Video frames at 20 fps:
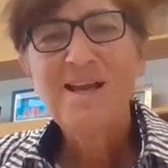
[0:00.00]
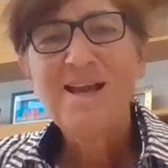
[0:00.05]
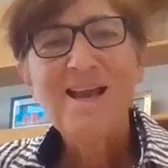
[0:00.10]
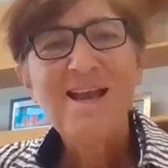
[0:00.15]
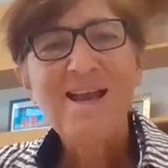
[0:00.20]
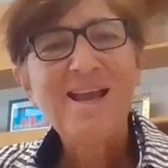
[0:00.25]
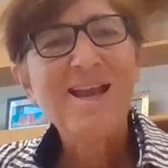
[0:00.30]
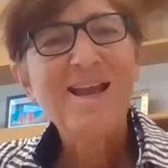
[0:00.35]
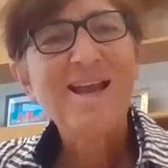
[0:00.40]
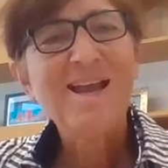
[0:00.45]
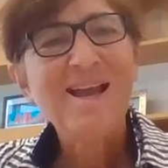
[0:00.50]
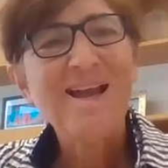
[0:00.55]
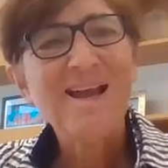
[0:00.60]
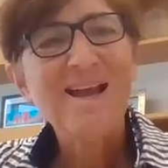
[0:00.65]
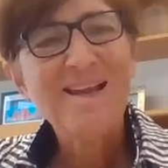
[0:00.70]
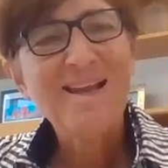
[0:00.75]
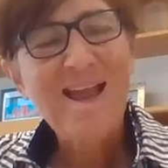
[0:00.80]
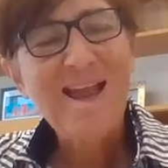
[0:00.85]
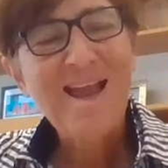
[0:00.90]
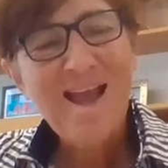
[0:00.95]
and
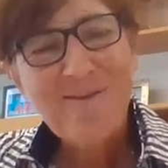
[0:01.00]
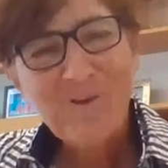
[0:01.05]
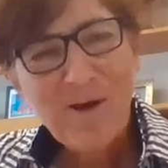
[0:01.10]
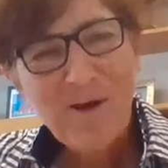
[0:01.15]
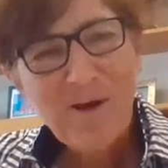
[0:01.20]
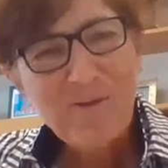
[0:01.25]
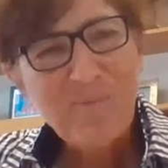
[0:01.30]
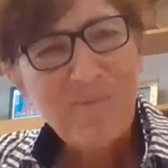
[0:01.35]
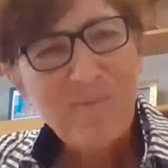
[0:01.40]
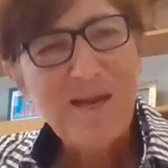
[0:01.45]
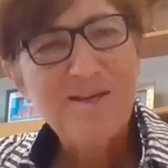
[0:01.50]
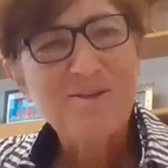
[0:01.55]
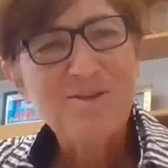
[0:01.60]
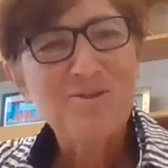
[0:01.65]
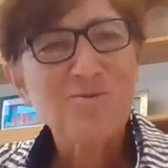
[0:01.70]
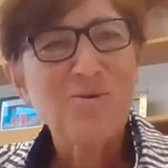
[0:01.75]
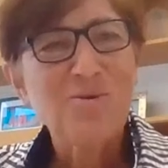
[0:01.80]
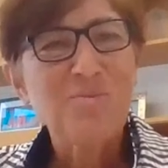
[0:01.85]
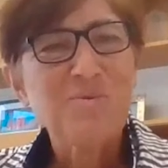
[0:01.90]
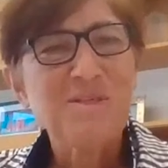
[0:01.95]
having all the
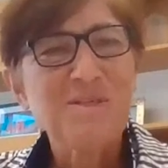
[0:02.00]
manuscripts